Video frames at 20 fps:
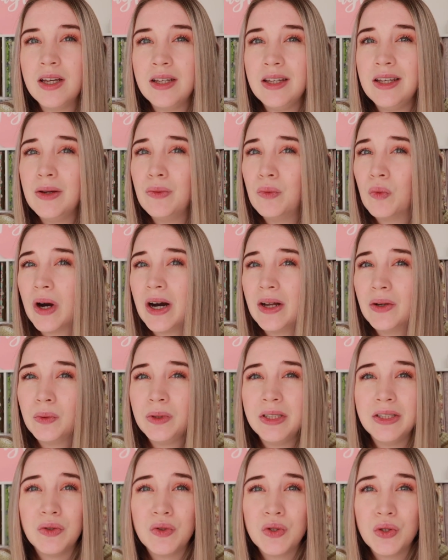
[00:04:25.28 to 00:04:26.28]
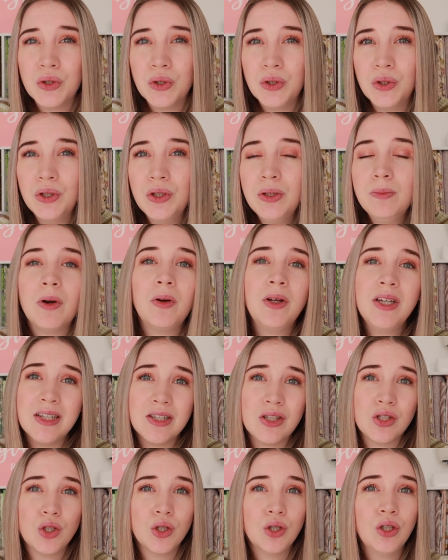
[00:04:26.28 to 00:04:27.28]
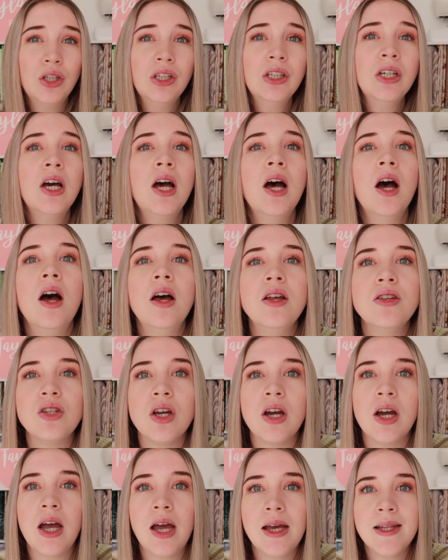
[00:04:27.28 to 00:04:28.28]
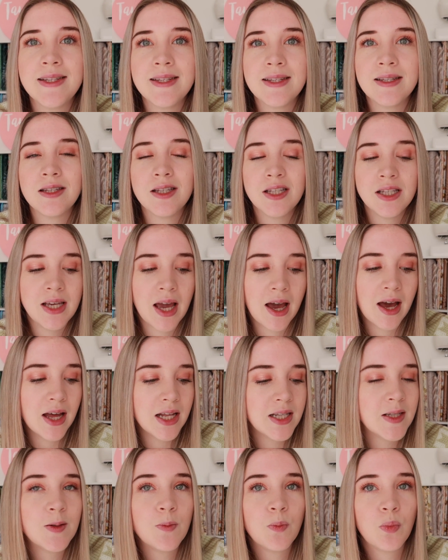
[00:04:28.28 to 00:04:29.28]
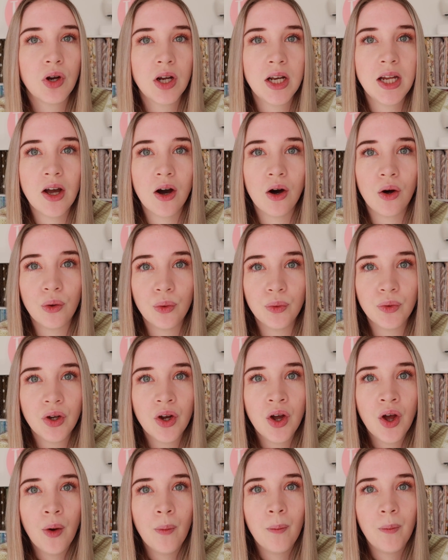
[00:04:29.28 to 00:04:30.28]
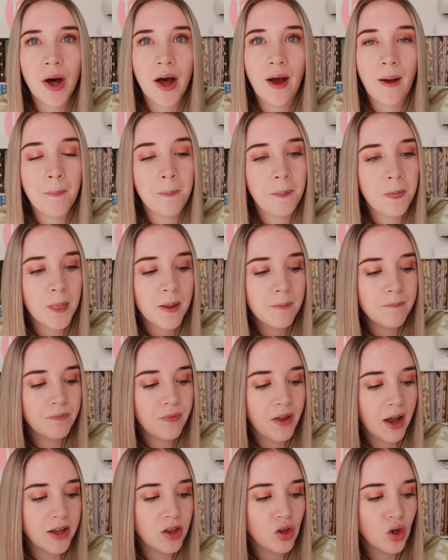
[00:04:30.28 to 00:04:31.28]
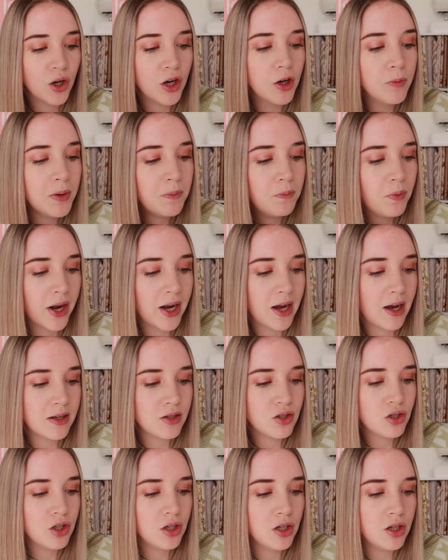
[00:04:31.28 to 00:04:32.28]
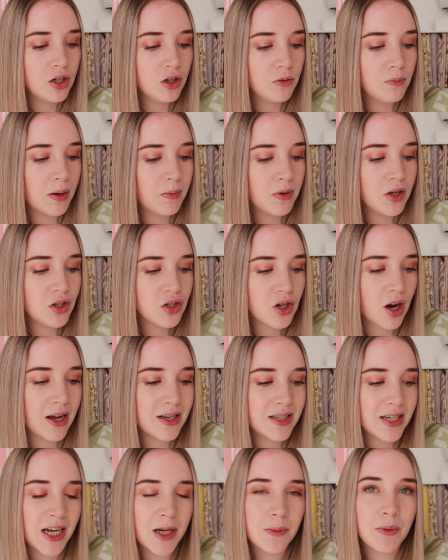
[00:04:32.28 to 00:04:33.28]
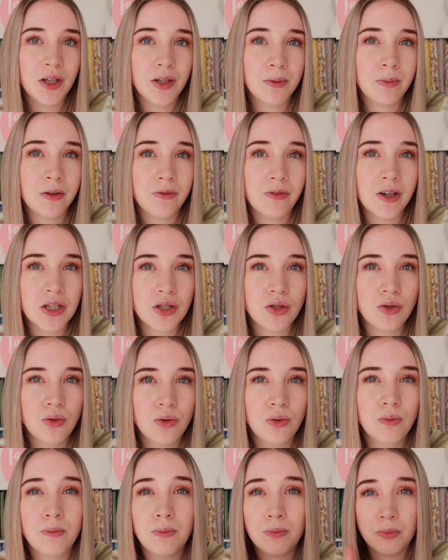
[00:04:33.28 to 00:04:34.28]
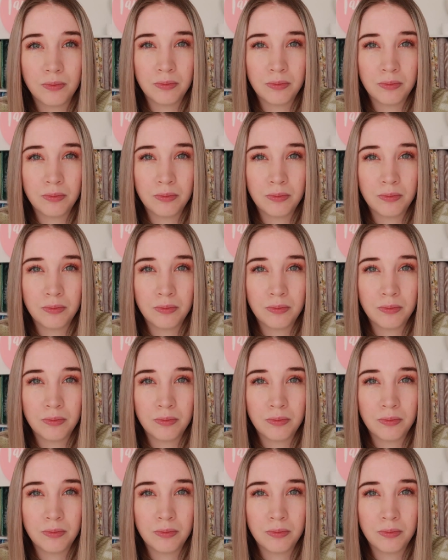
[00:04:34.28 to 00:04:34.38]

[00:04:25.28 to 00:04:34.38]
2, probably year 2. So it's, yeah, it's pretty old, but I thought it would be better to maybe try and take one a professional